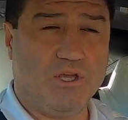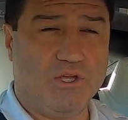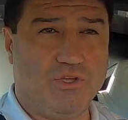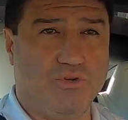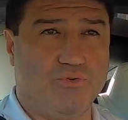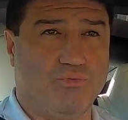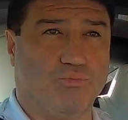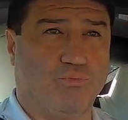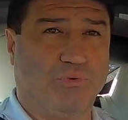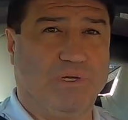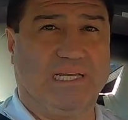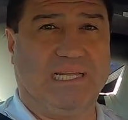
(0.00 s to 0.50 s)

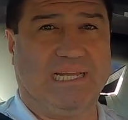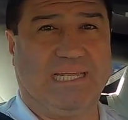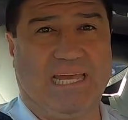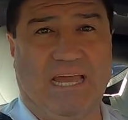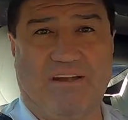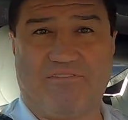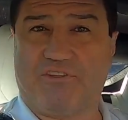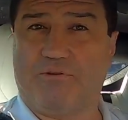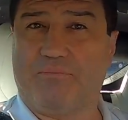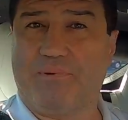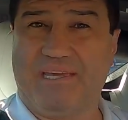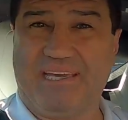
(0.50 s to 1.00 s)
you really
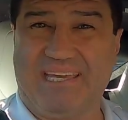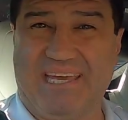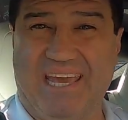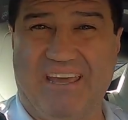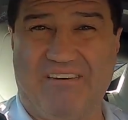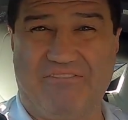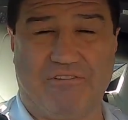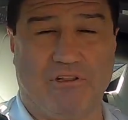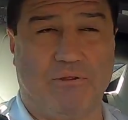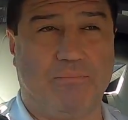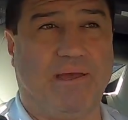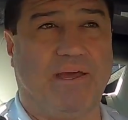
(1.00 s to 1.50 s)
have to be
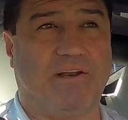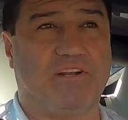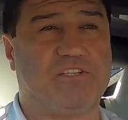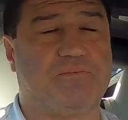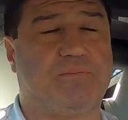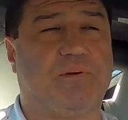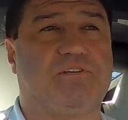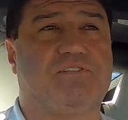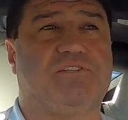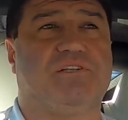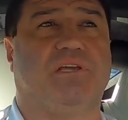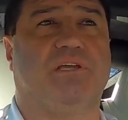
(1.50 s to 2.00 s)
careful about,
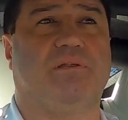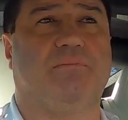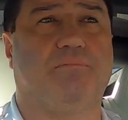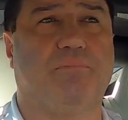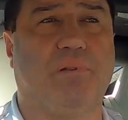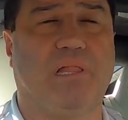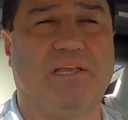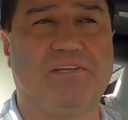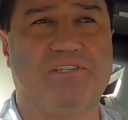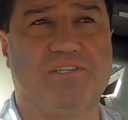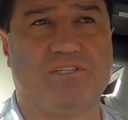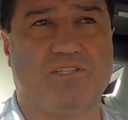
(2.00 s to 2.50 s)
especially in
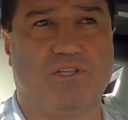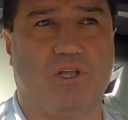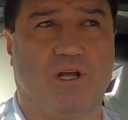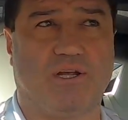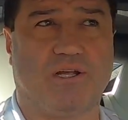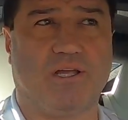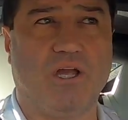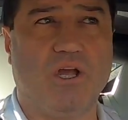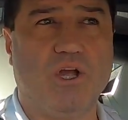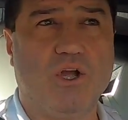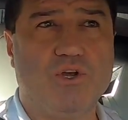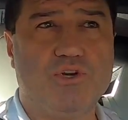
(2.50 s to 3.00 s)
places like
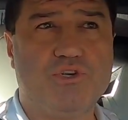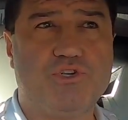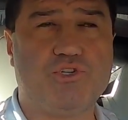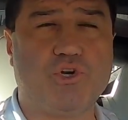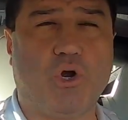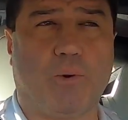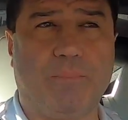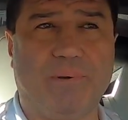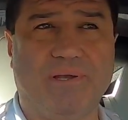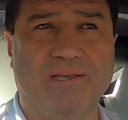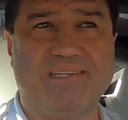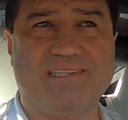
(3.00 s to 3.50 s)

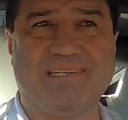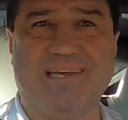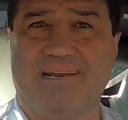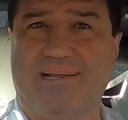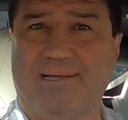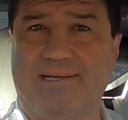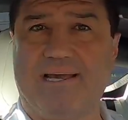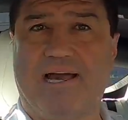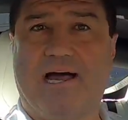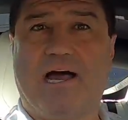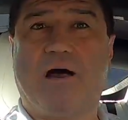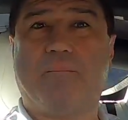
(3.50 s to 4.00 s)
shopping centre
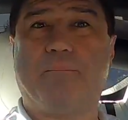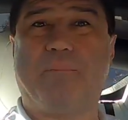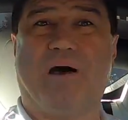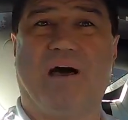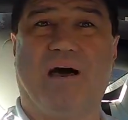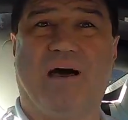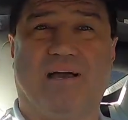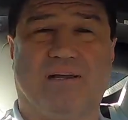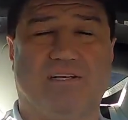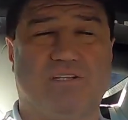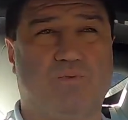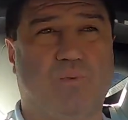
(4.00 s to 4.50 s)
car
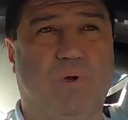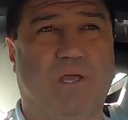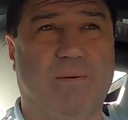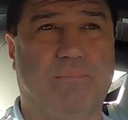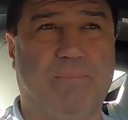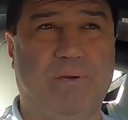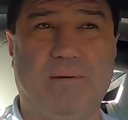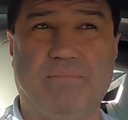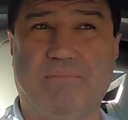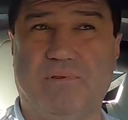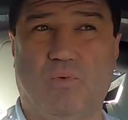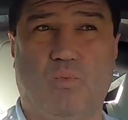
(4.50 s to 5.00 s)
parks where
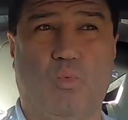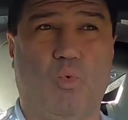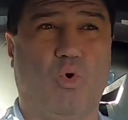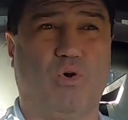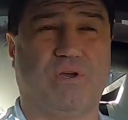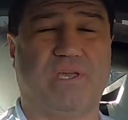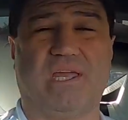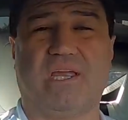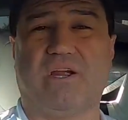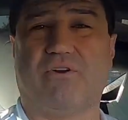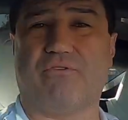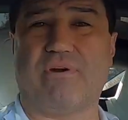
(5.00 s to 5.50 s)
people are
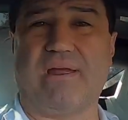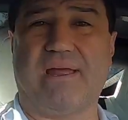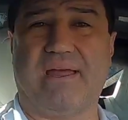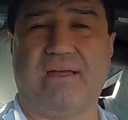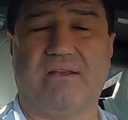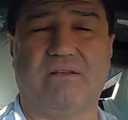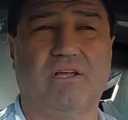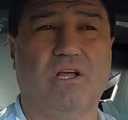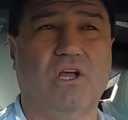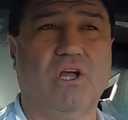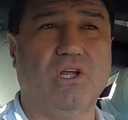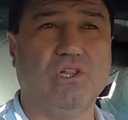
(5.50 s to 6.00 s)
walking
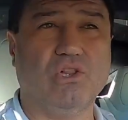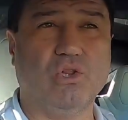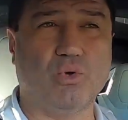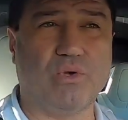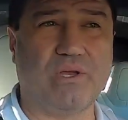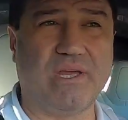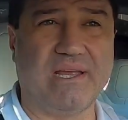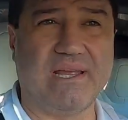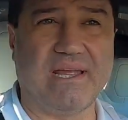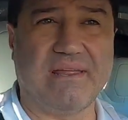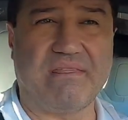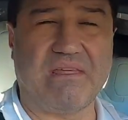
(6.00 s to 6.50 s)
around
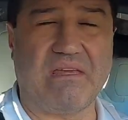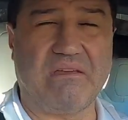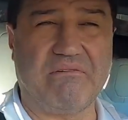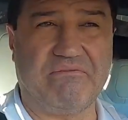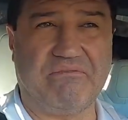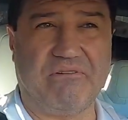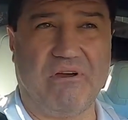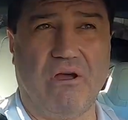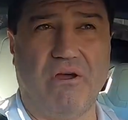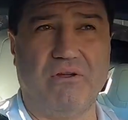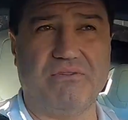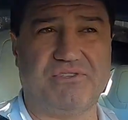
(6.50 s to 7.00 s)
looking at their
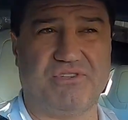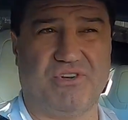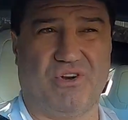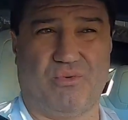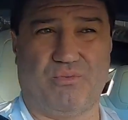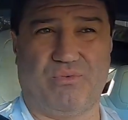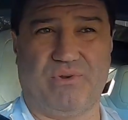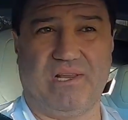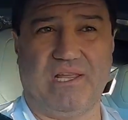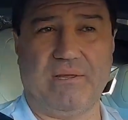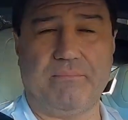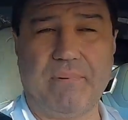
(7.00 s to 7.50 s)
phones and not
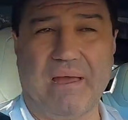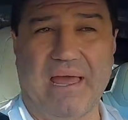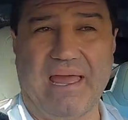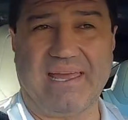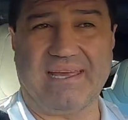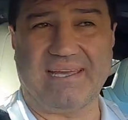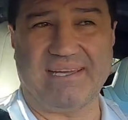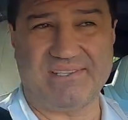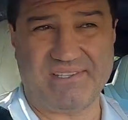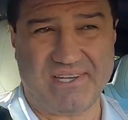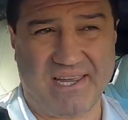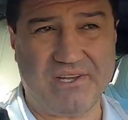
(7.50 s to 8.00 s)
really
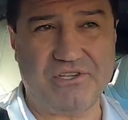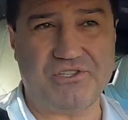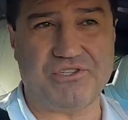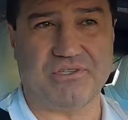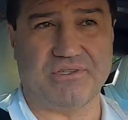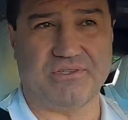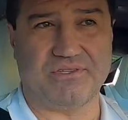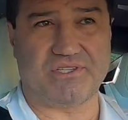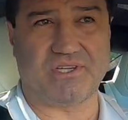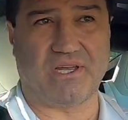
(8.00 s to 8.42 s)
paying attention.